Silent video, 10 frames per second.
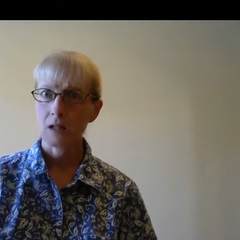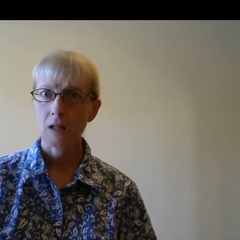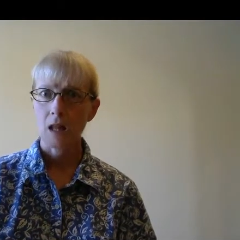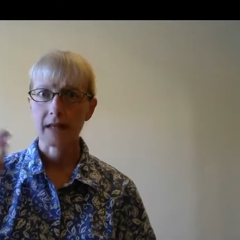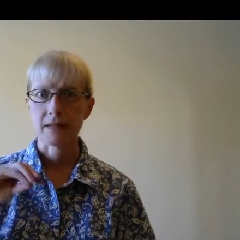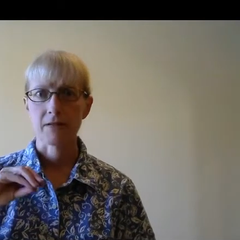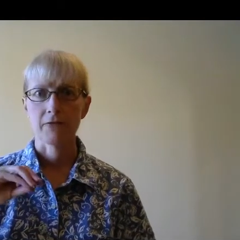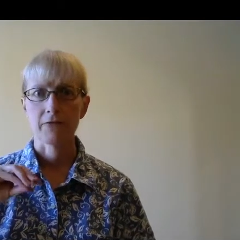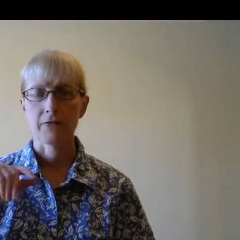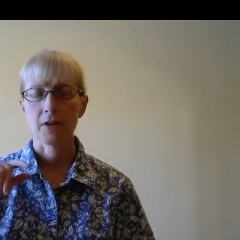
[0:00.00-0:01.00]
Lots
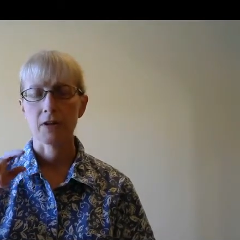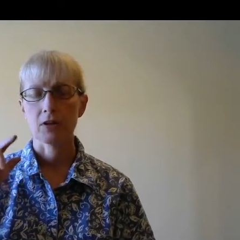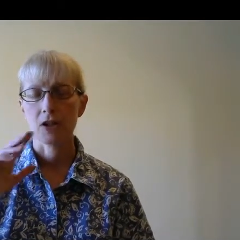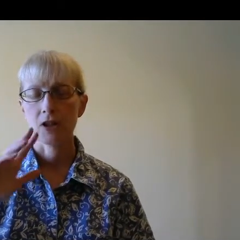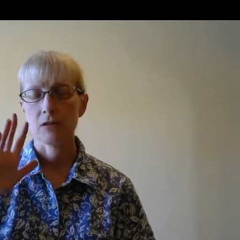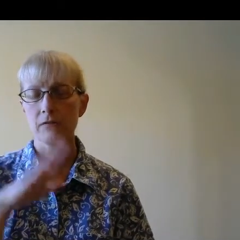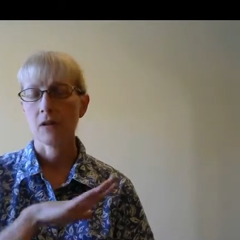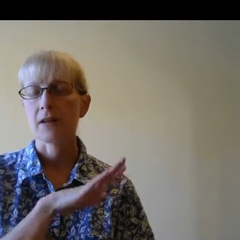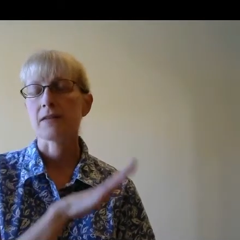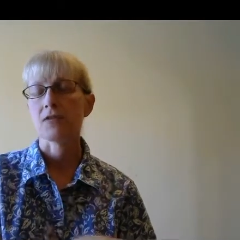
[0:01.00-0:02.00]
of
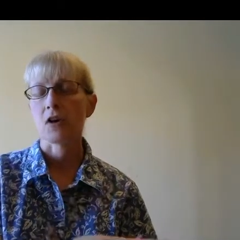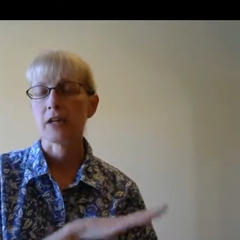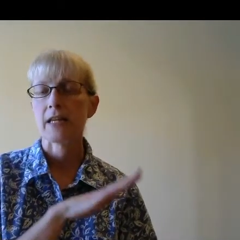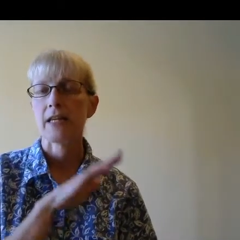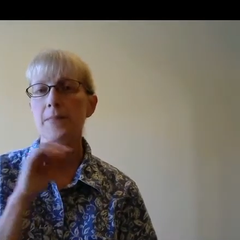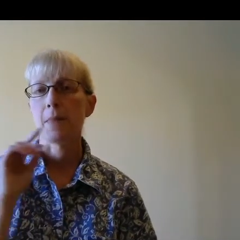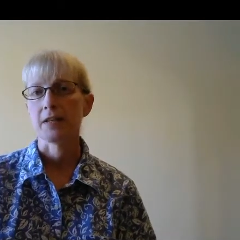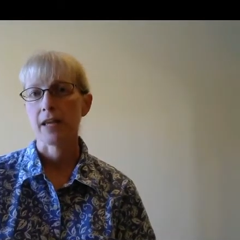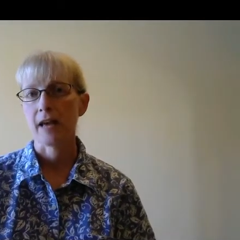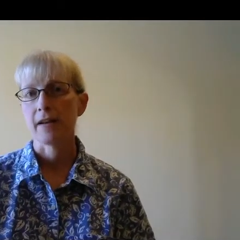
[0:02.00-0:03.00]
Targhee in
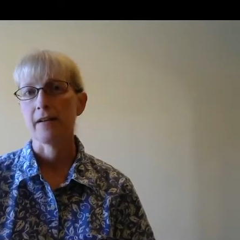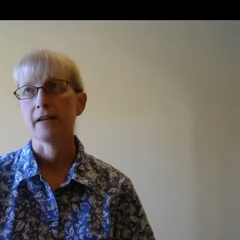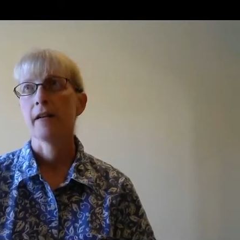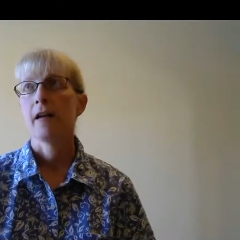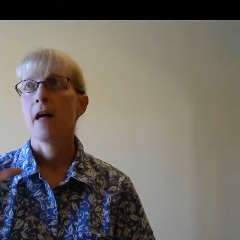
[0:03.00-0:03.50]
Montana,